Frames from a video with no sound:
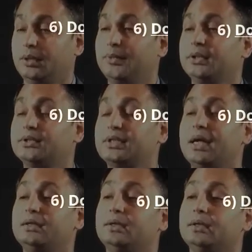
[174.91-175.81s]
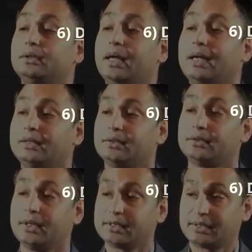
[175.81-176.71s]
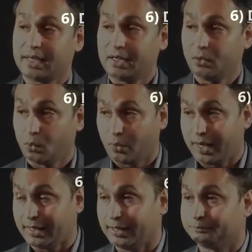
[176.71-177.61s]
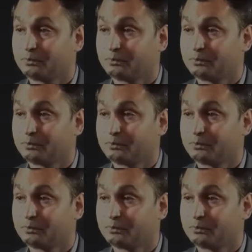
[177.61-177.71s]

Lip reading: element inside that is xi yi.